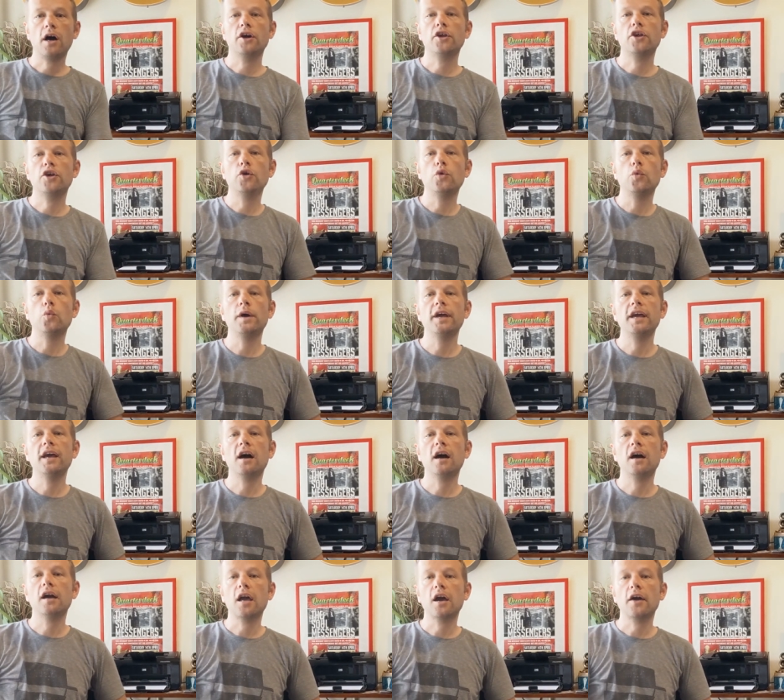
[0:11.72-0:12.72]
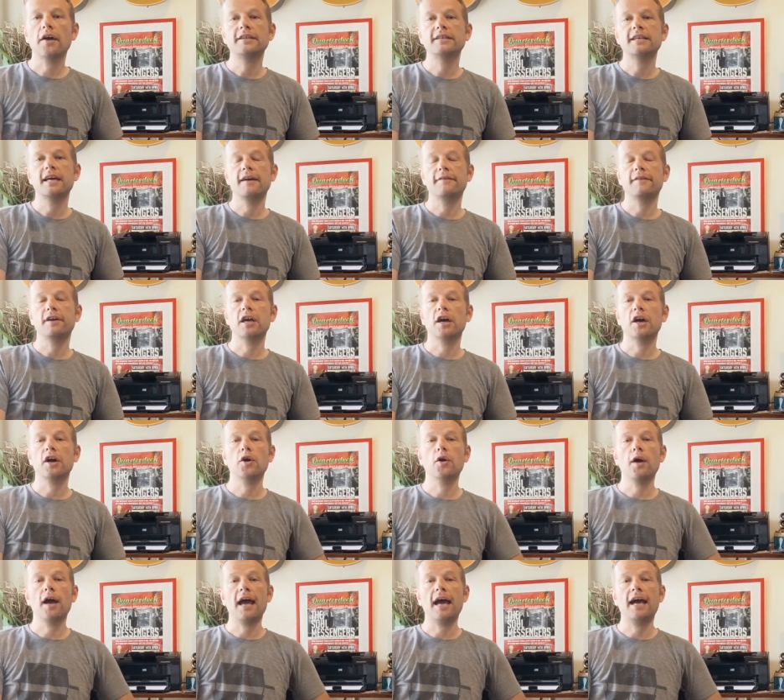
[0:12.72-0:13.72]
are you? We are going to have a
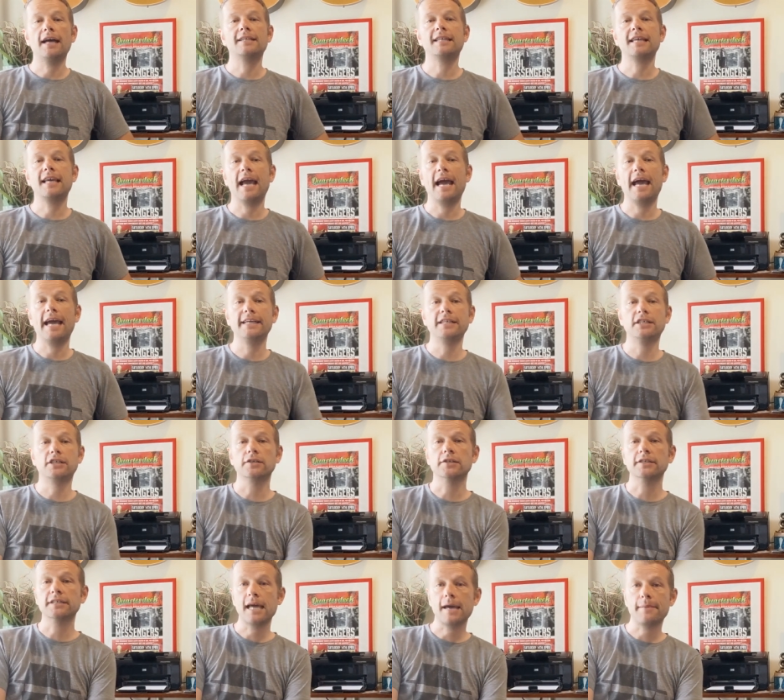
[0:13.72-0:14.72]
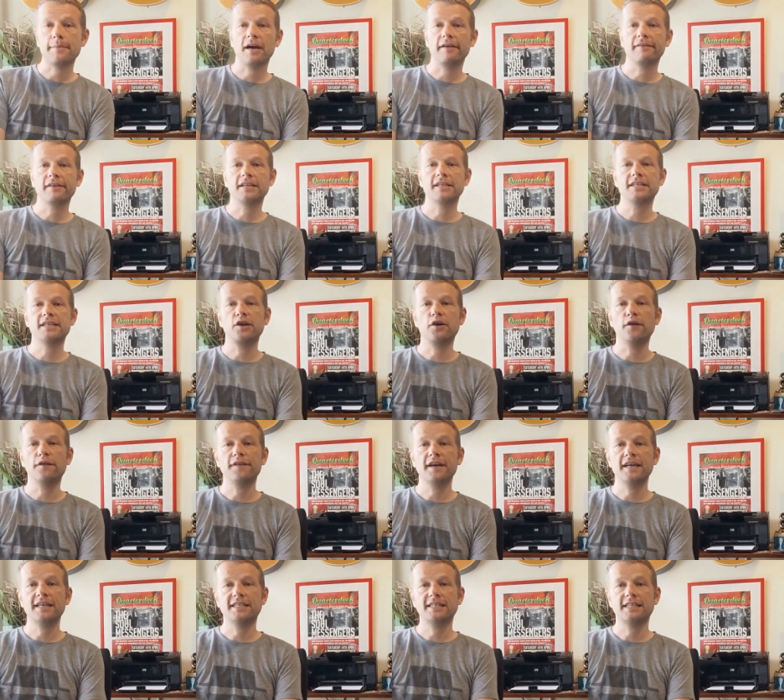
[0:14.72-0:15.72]
go at the Angels. Am I Ever Gonna See Your
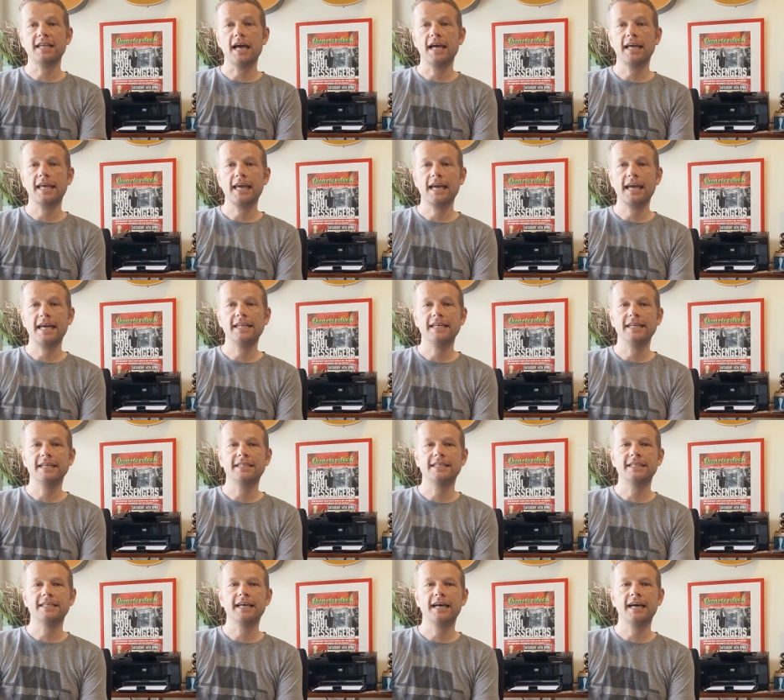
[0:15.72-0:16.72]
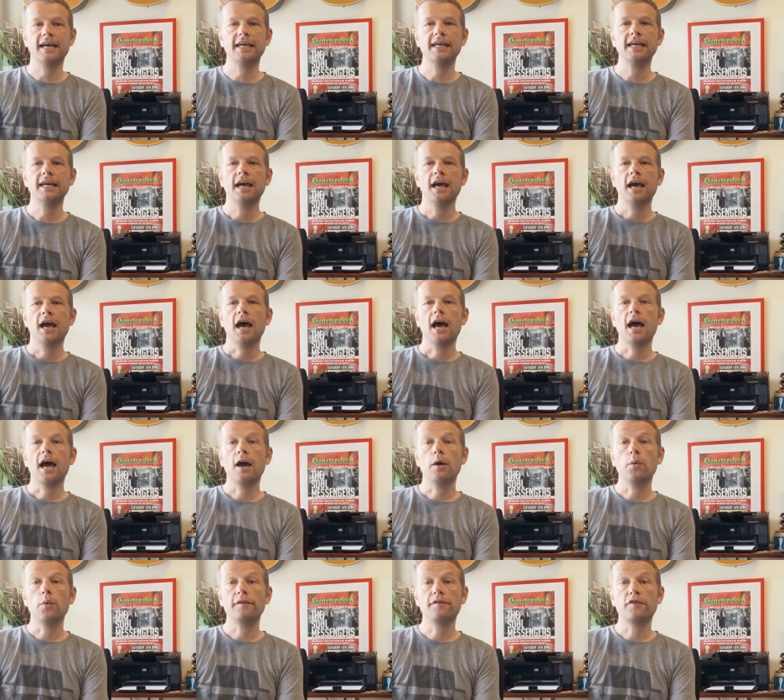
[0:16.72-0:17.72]
Face Again today?
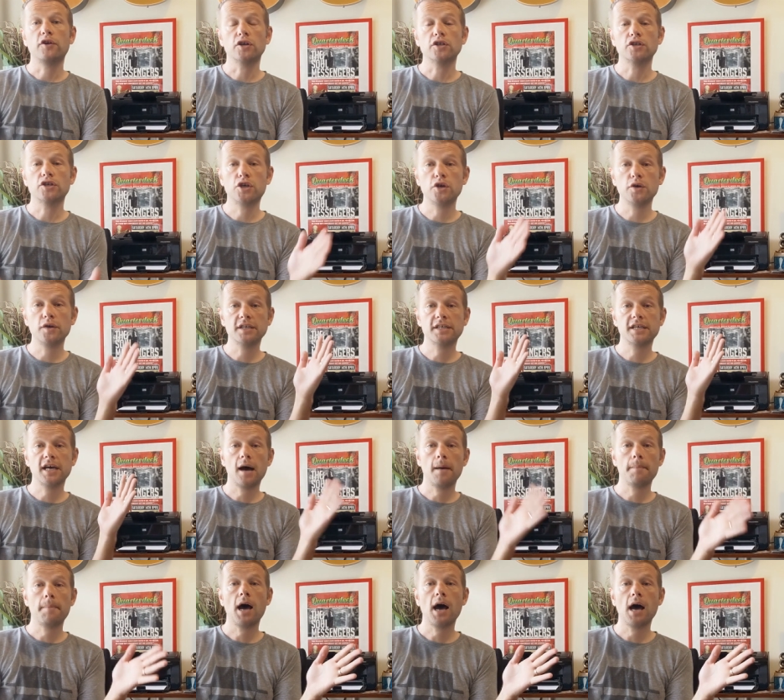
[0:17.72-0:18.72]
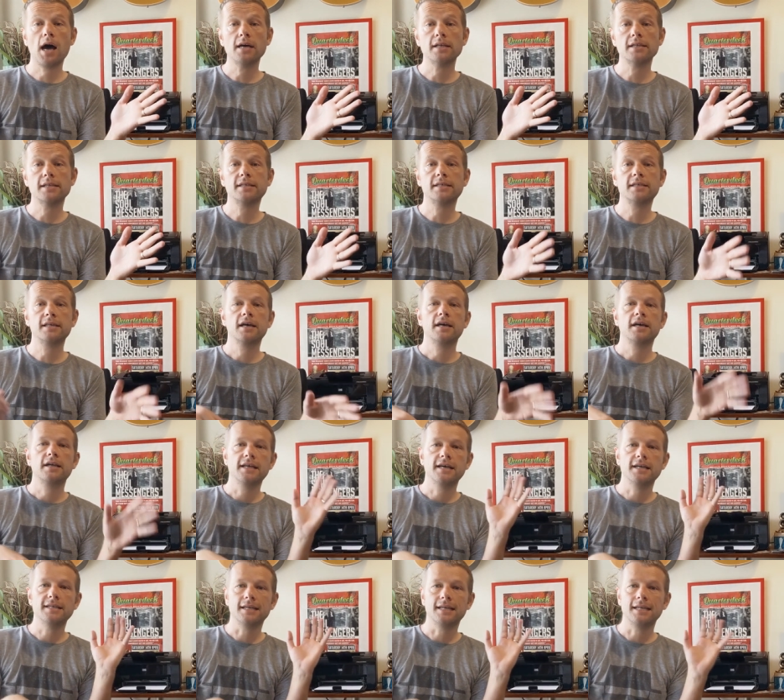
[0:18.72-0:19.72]
Uh, we've got two guitar parts.
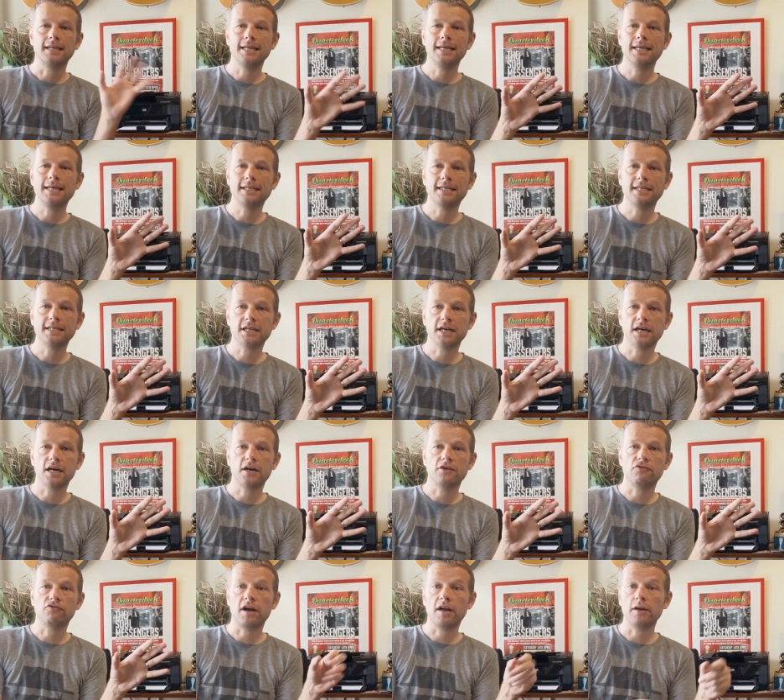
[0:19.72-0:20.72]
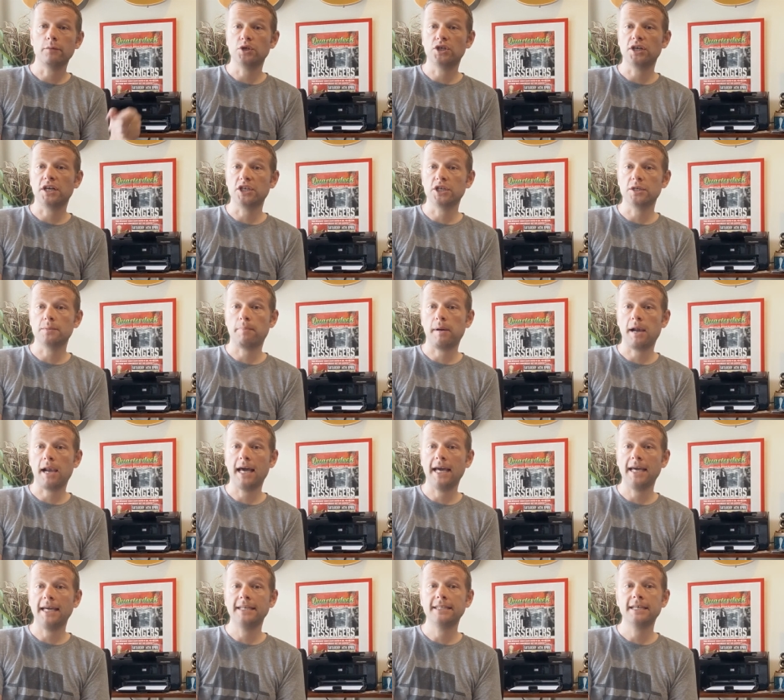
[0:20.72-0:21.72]
There's a lead guitar run, which I just
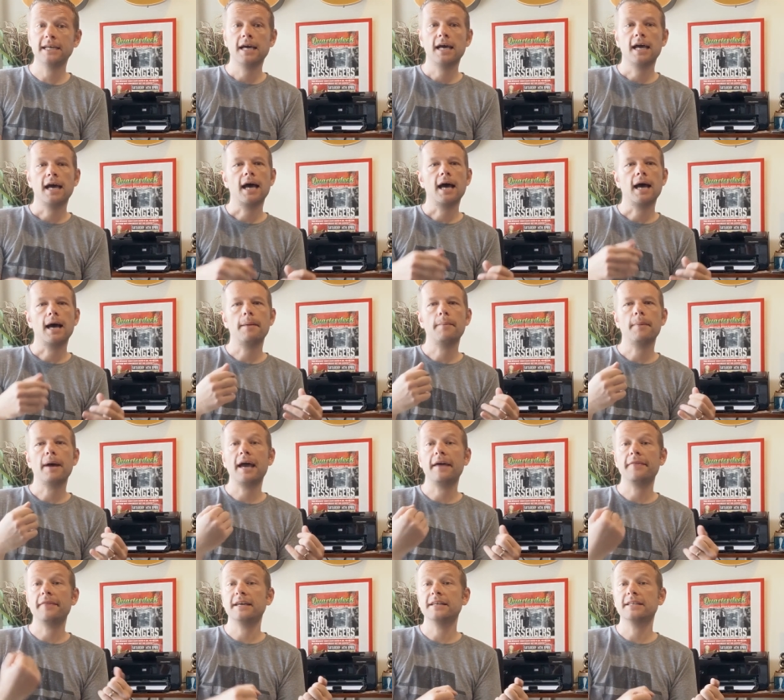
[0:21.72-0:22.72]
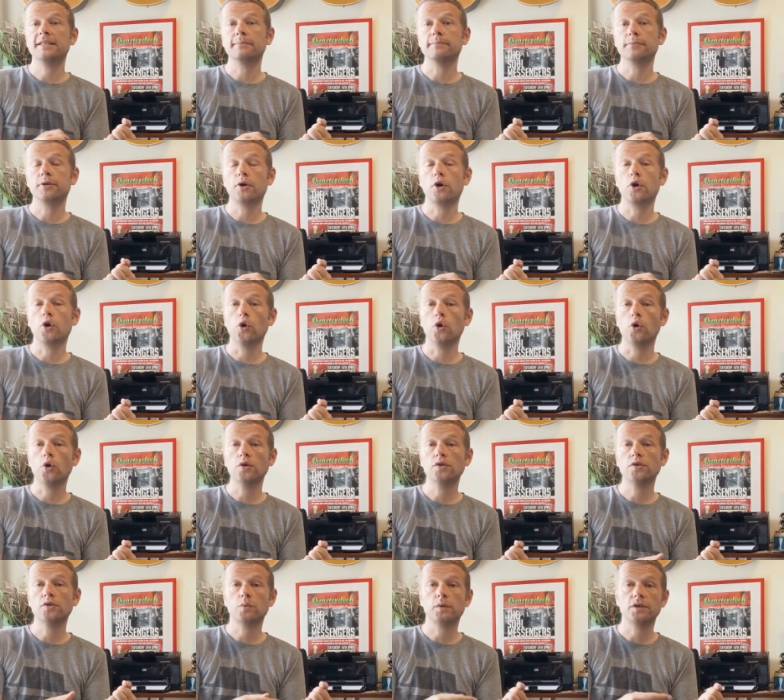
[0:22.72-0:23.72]
played, um, and there's some
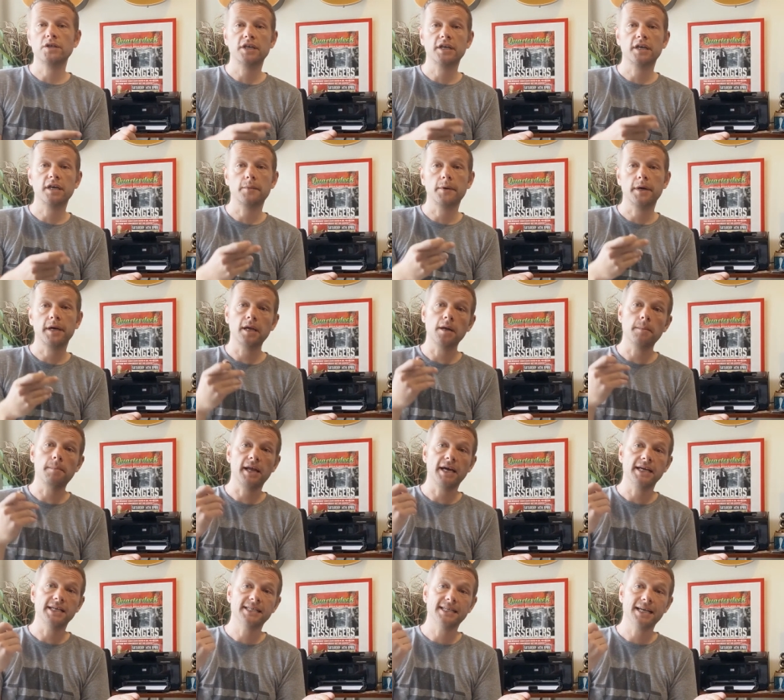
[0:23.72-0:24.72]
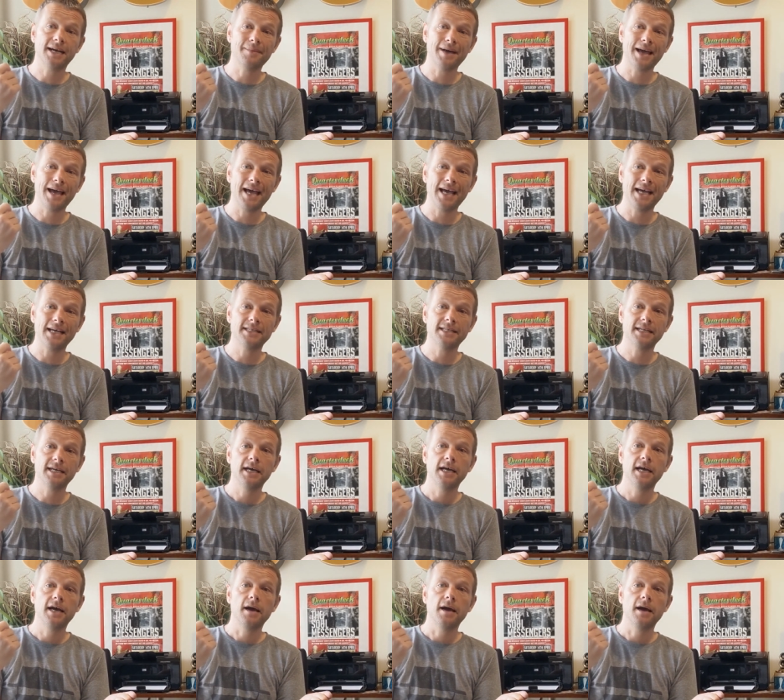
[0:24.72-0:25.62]
chords, which are gonna, we're gonna play some as